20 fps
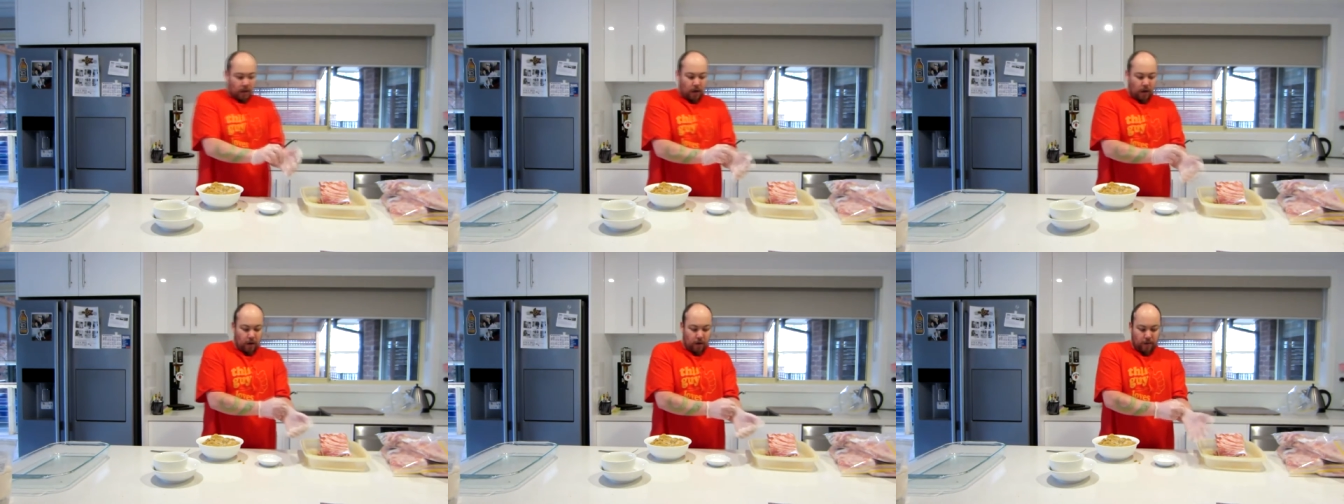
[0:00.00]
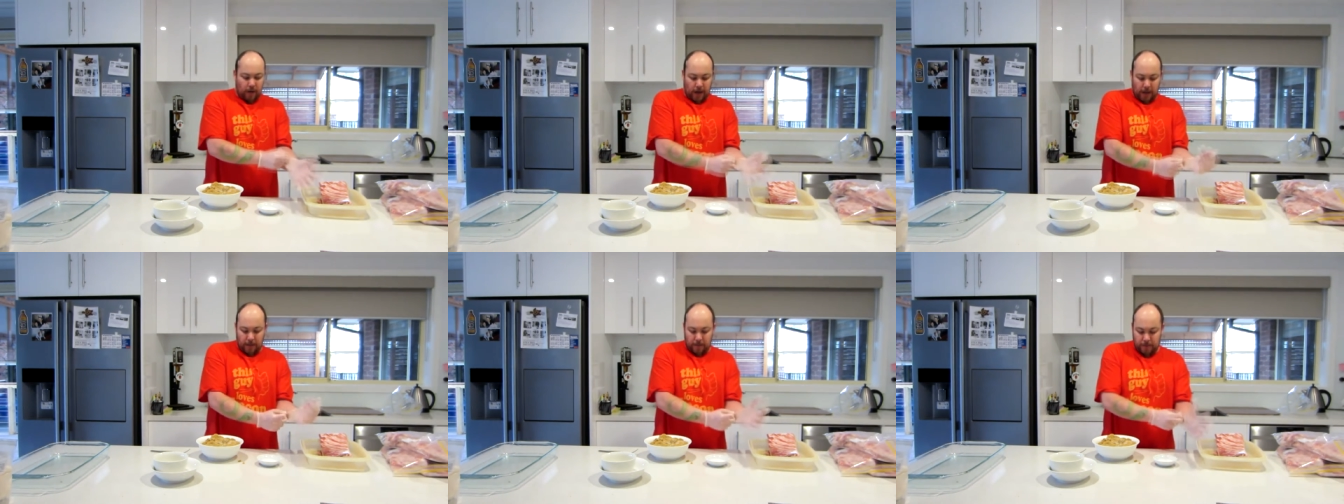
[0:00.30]
I'd
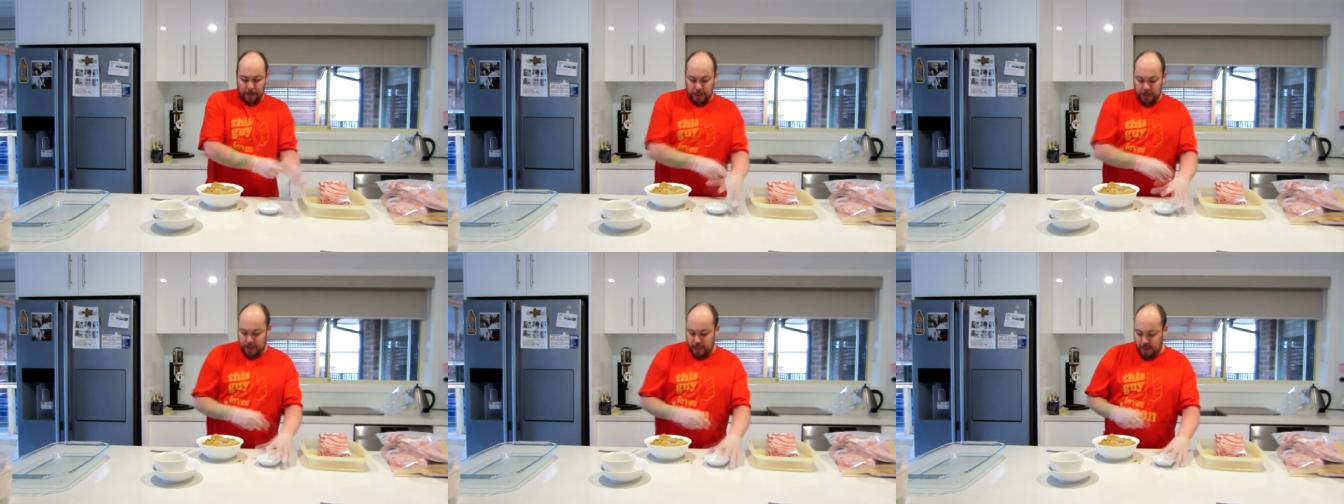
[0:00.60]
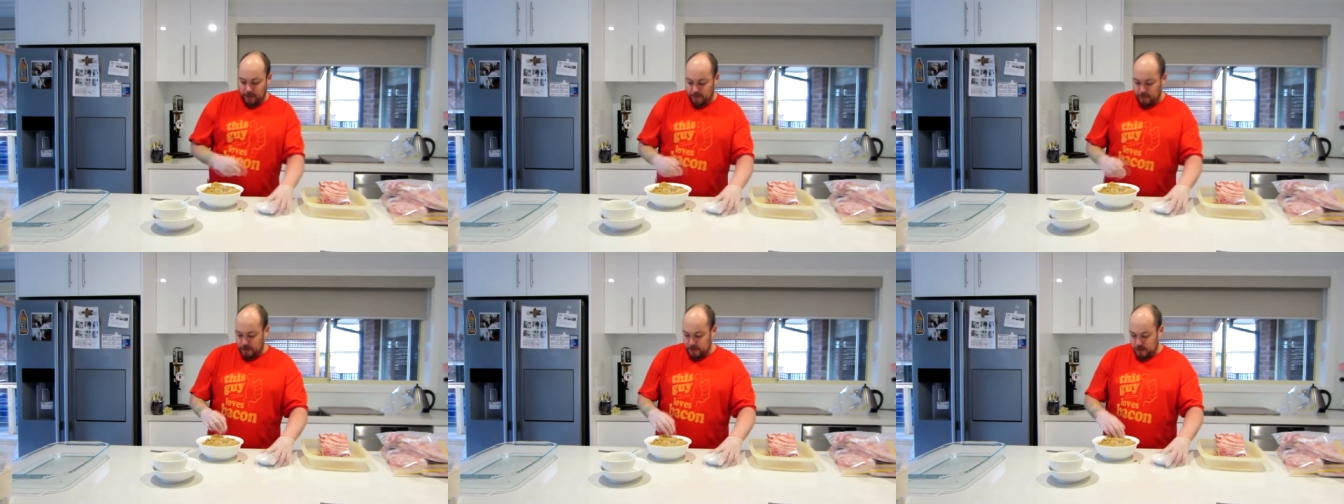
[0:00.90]
rather be
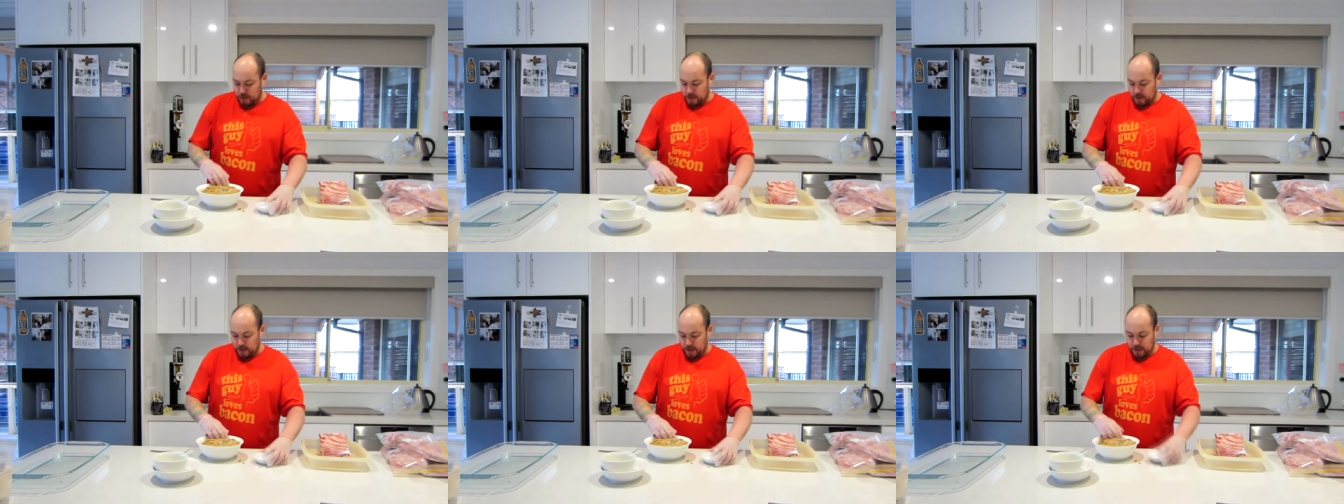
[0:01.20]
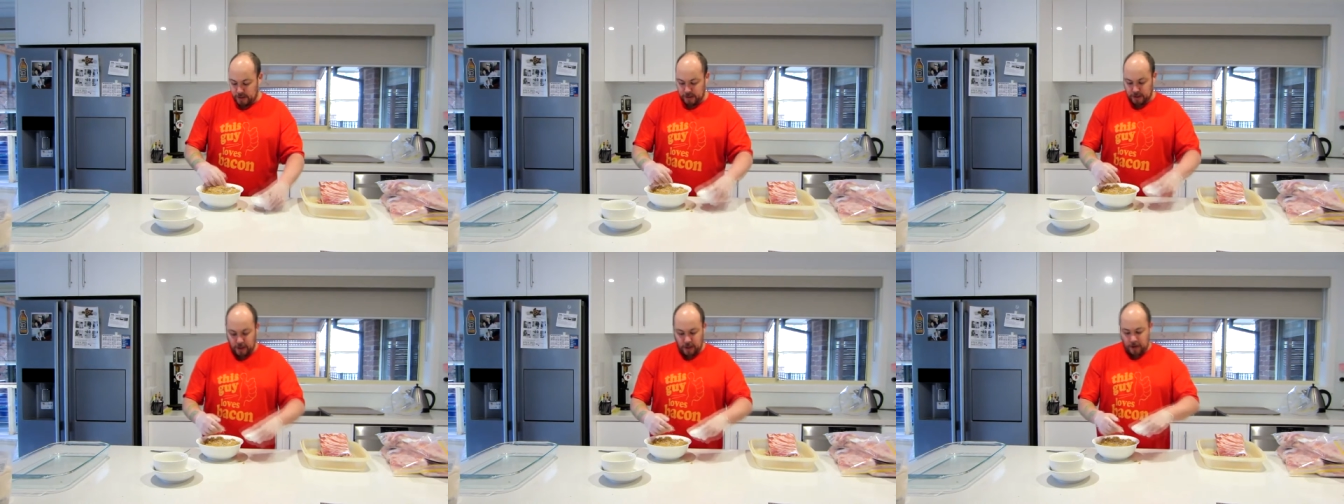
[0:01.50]
safe than sorry
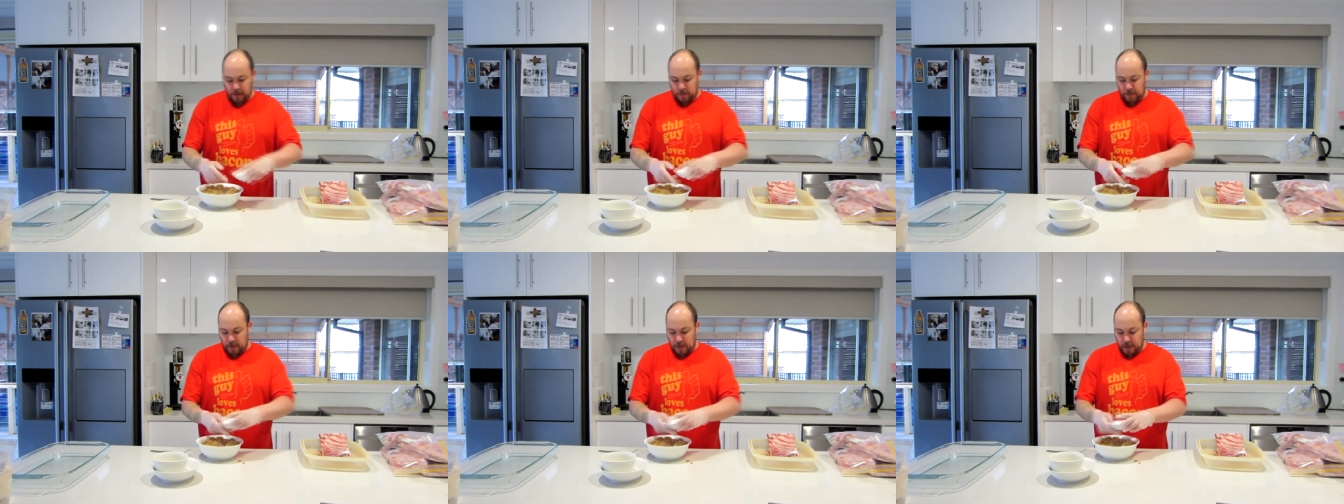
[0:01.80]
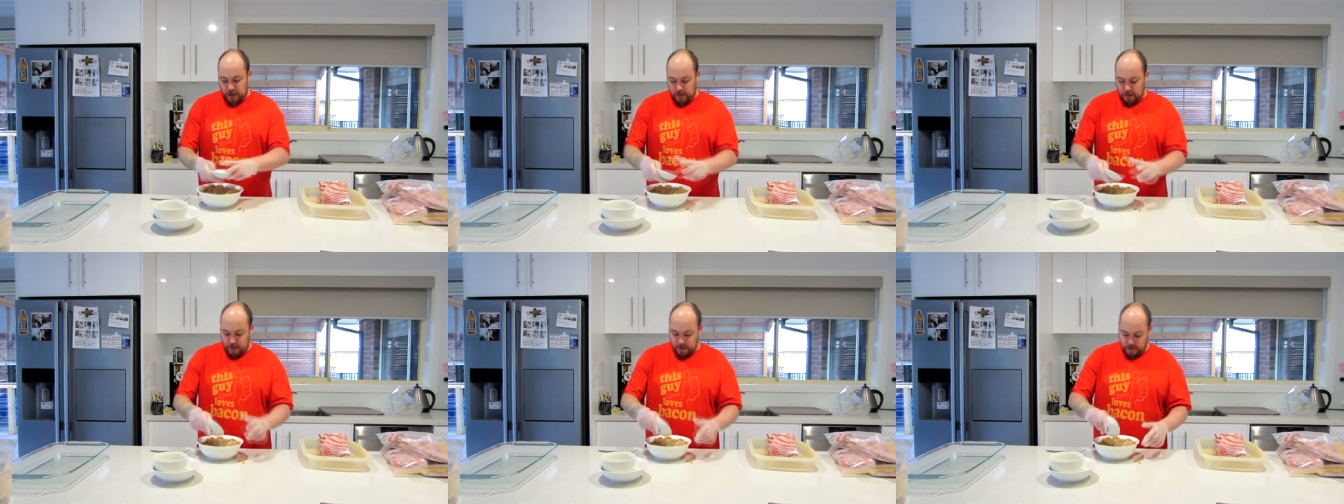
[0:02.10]
because I don't want
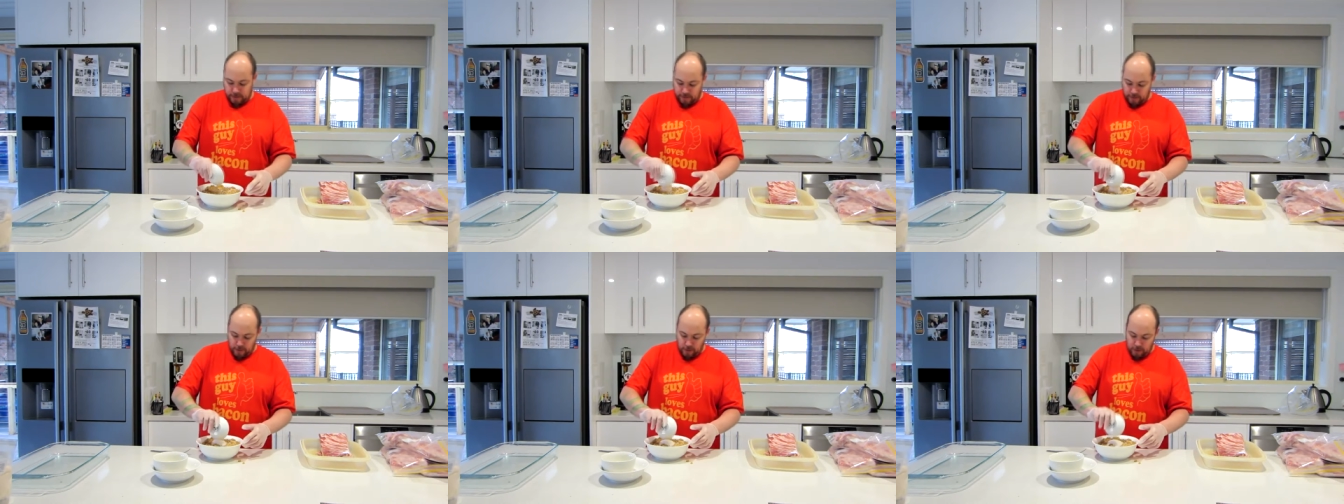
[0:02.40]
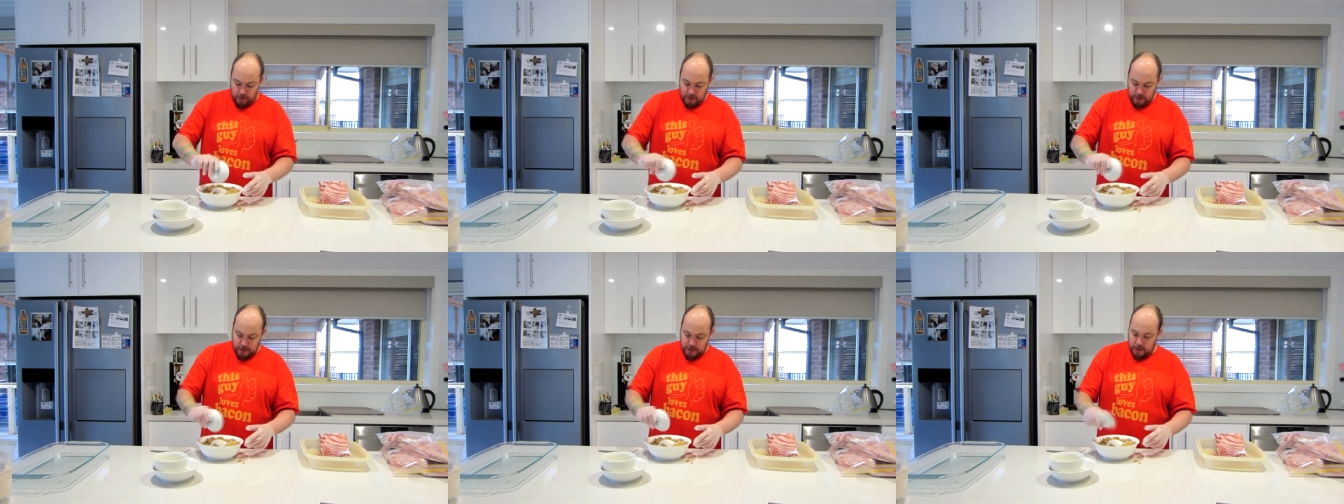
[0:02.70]
anyone to
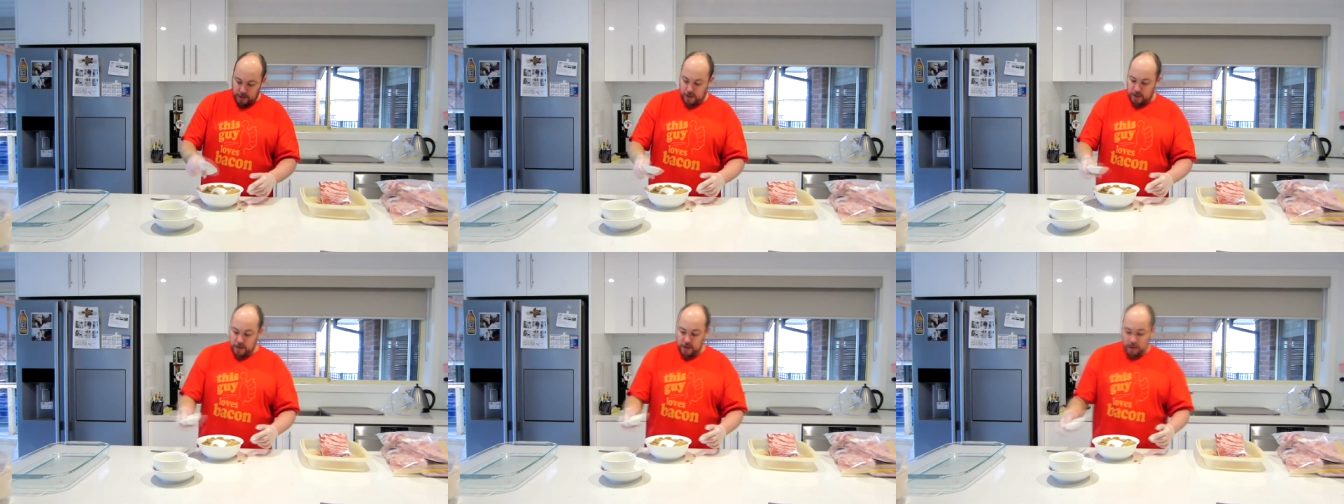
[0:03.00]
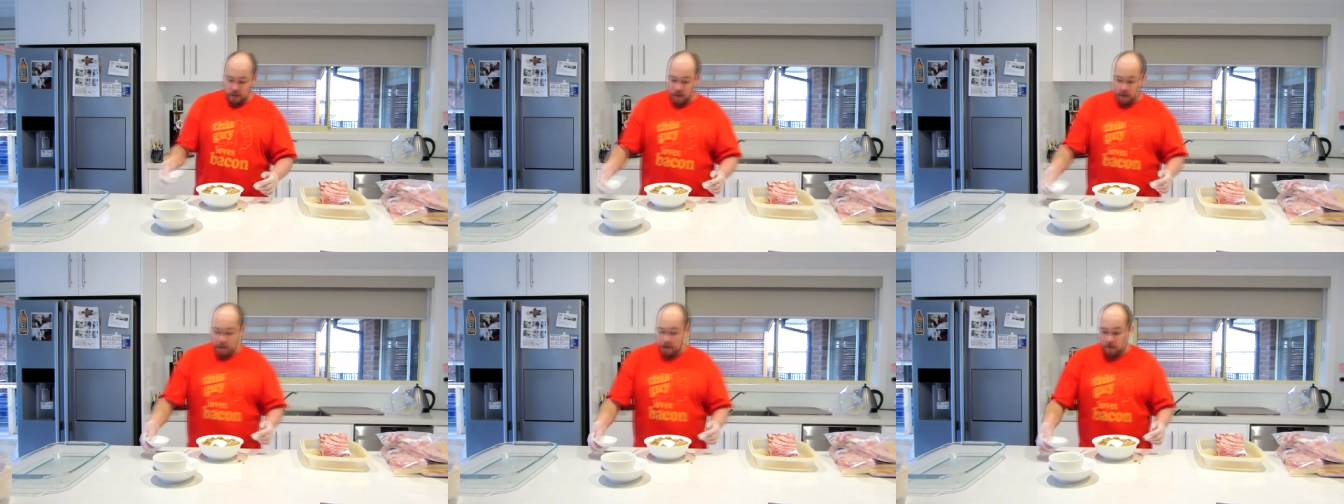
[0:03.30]
find
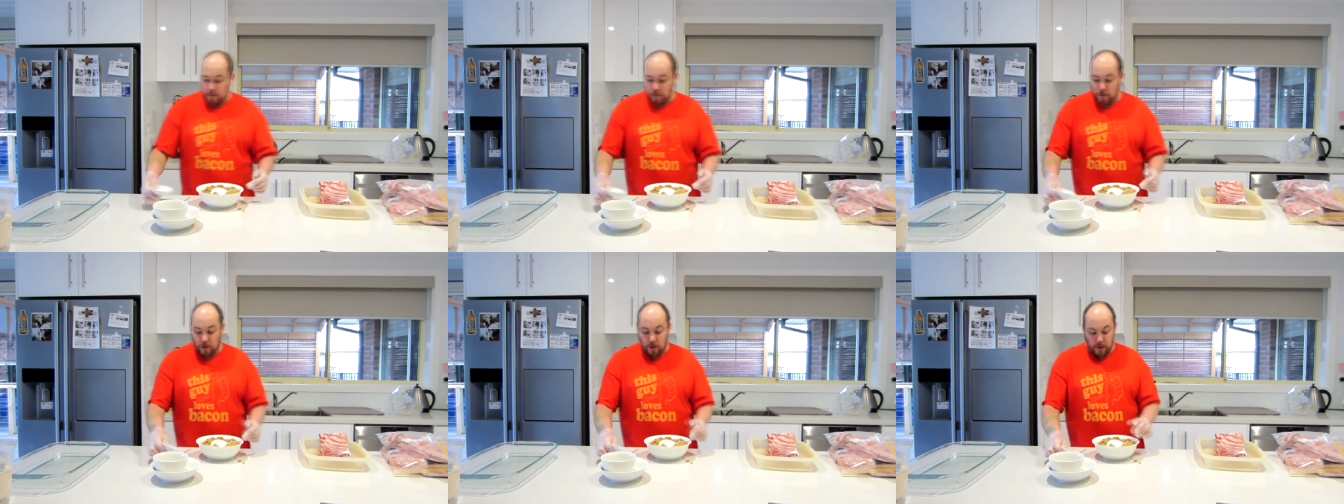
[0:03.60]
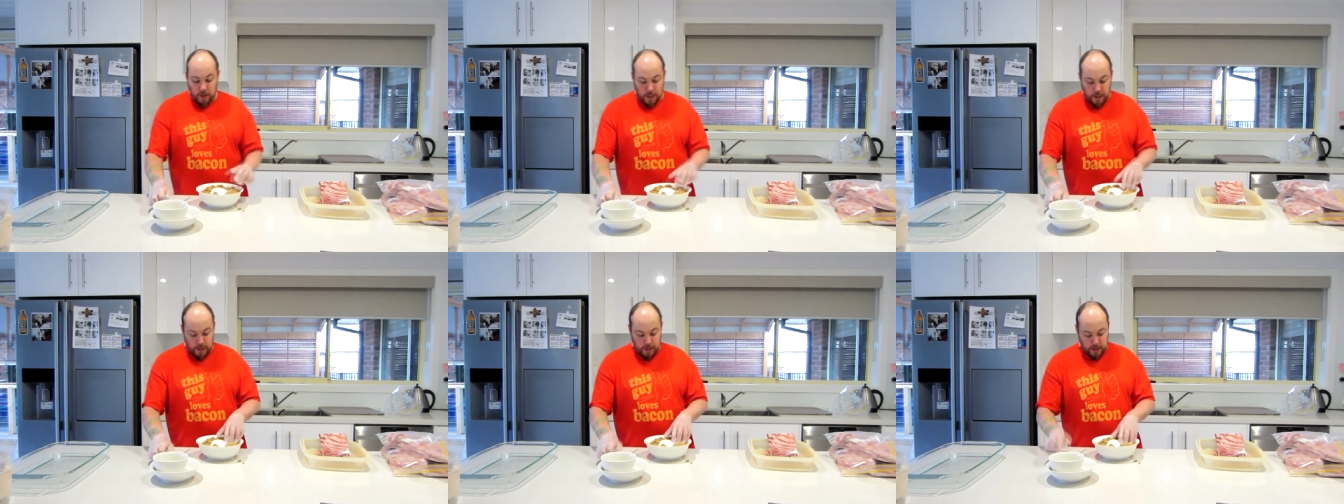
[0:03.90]

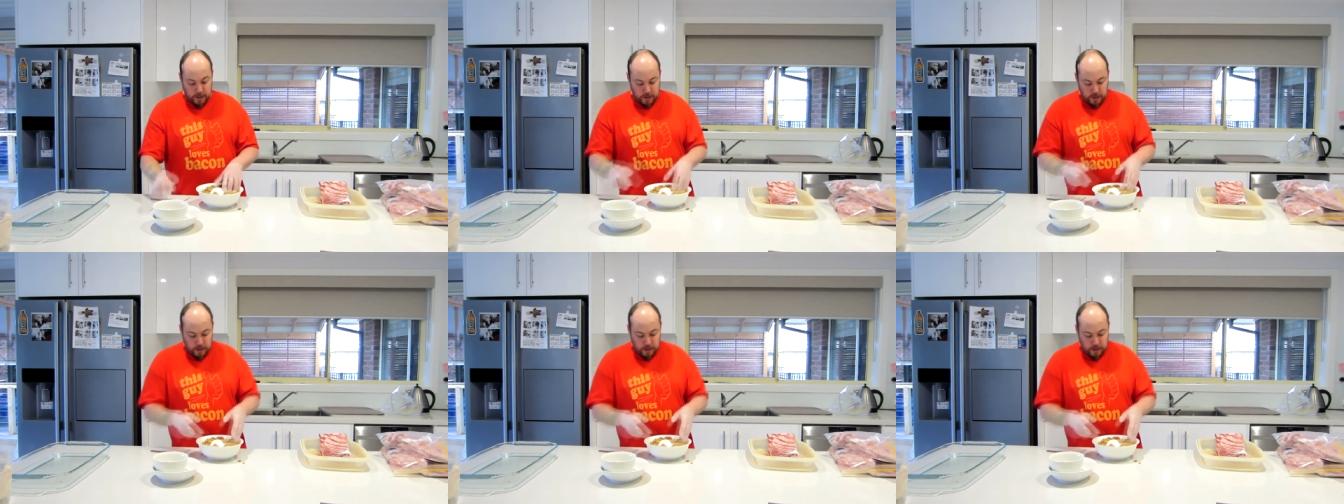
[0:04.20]
my